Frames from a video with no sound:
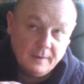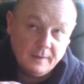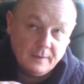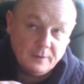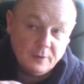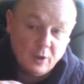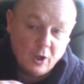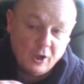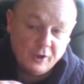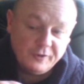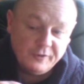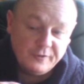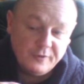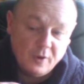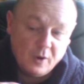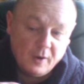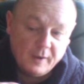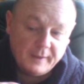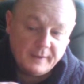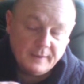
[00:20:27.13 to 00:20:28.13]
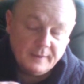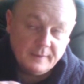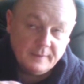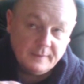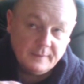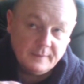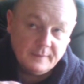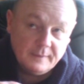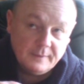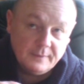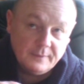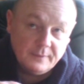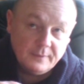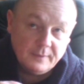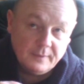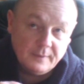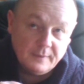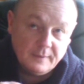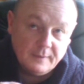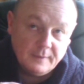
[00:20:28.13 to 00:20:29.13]
last night
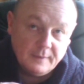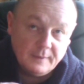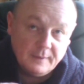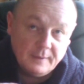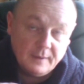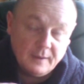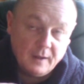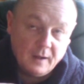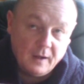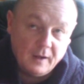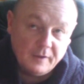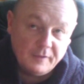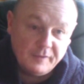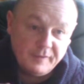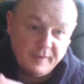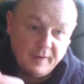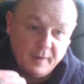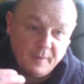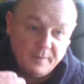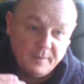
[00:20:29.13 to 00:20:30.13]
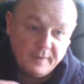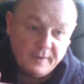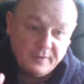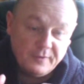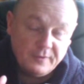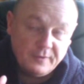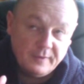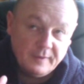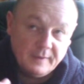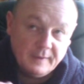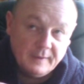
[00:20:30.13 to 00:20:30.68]
I felt this